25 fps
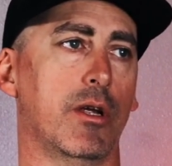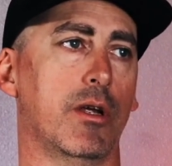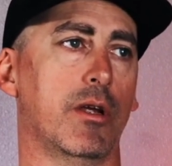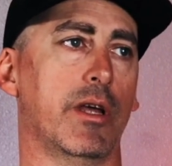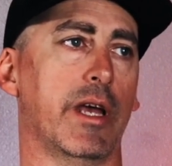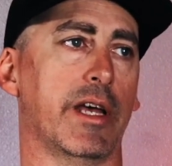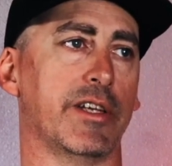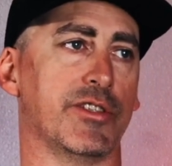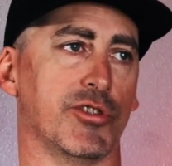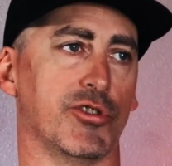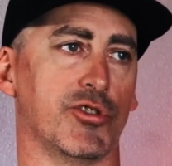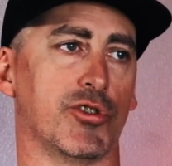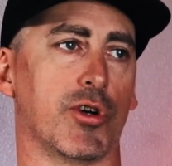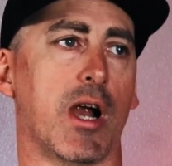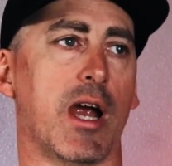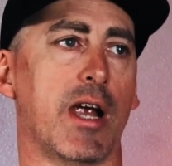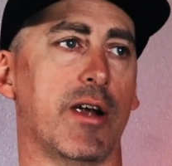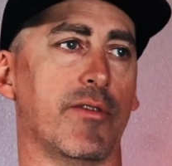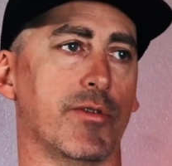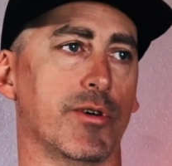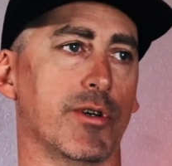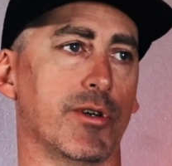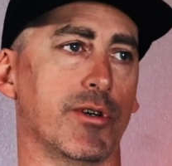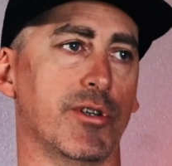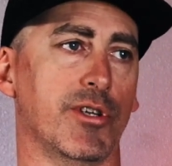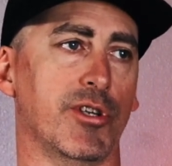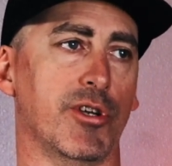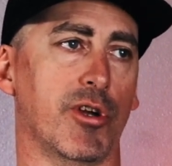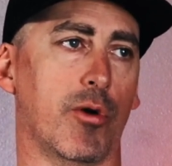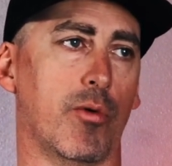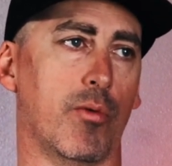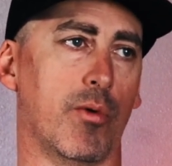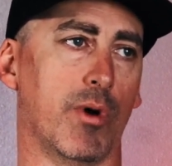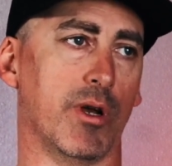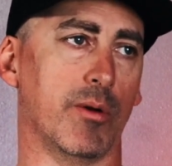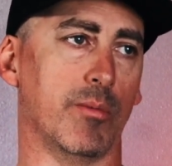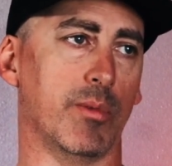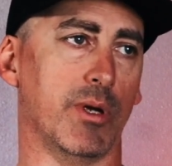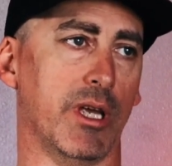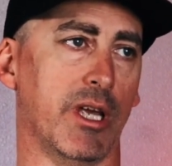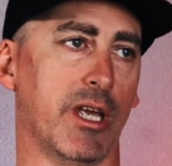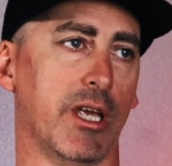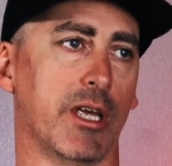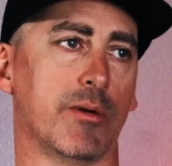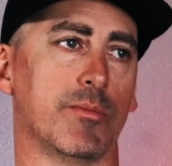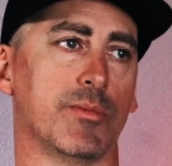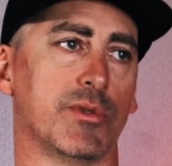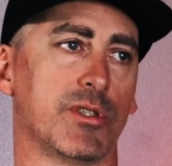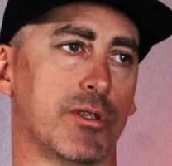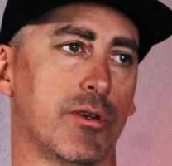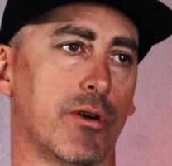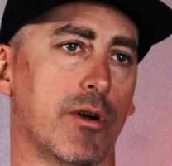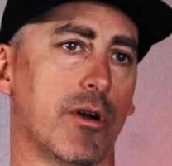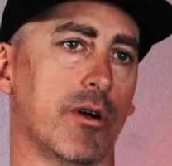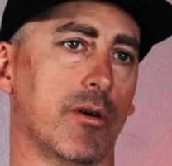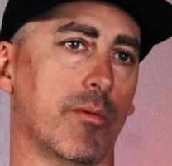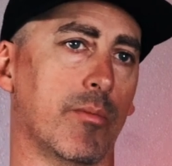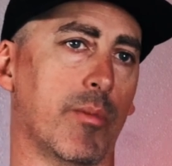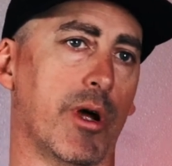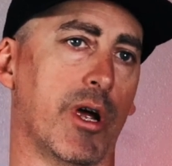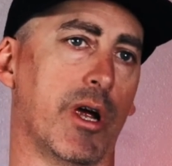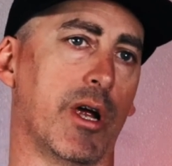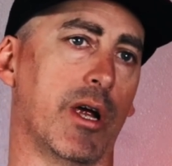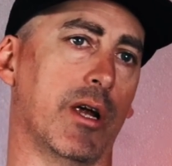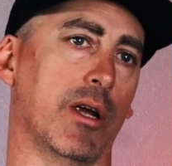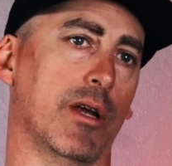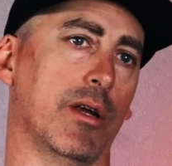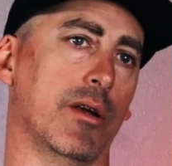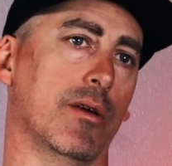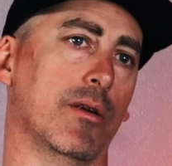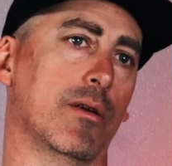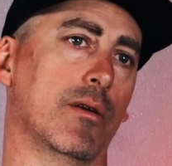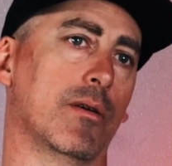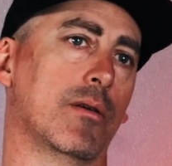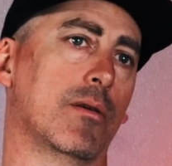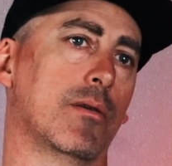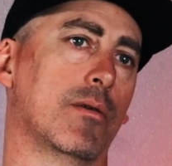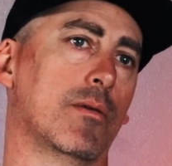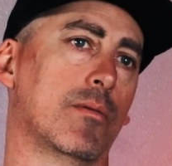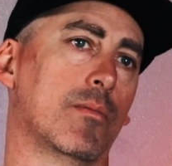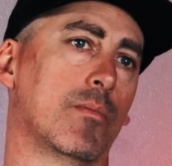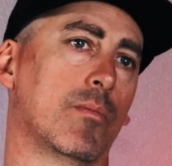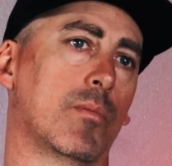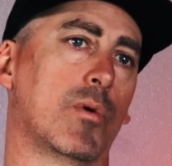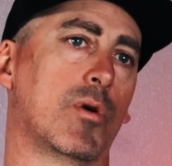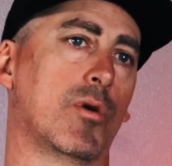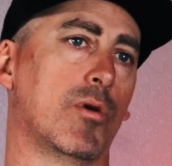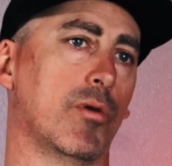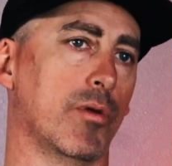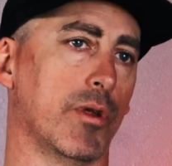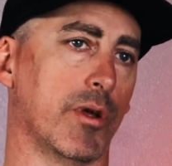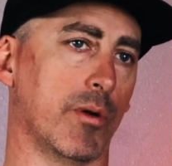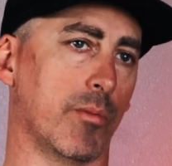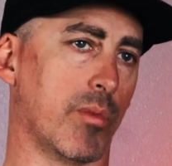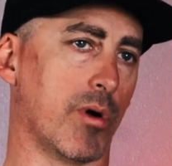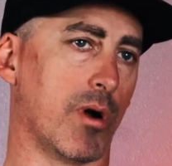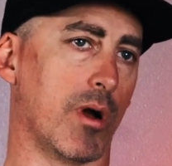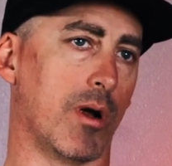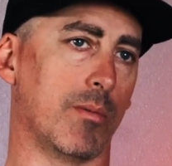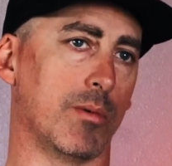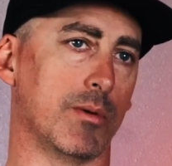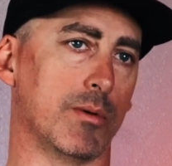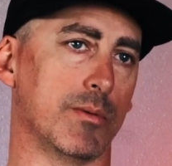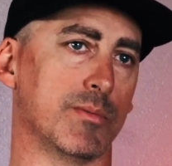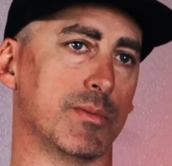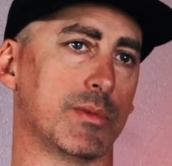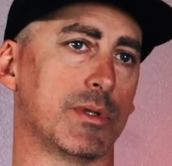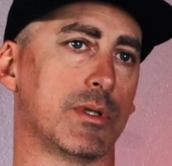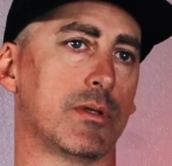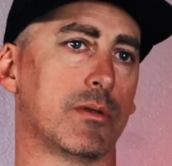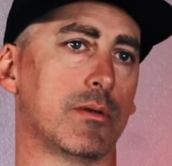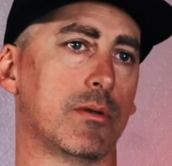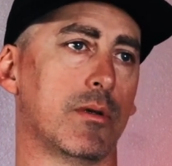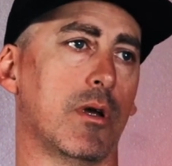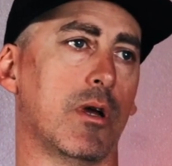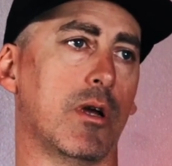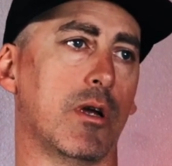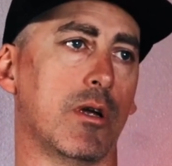as a driver, you don't want to be hamstrung by cooling problems.